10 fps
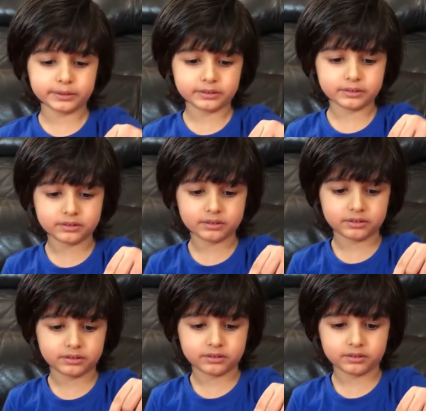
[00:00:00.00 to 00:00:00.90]

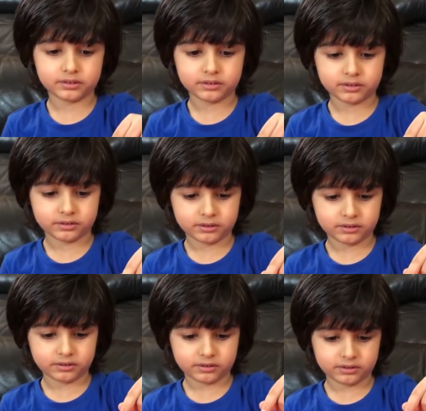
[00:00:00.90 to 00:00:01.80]

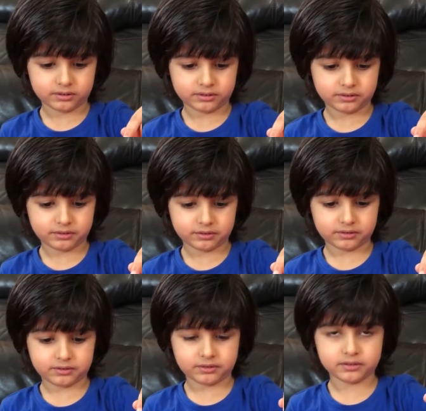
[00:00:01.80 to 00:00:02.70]

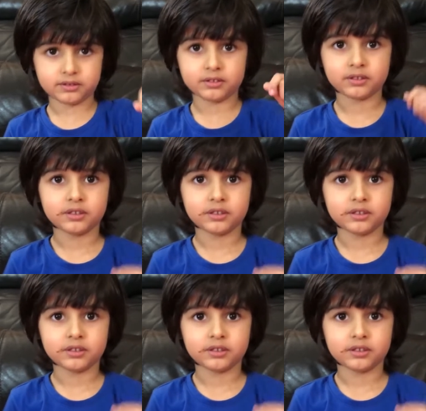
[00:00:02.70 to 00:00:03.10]
[no speech]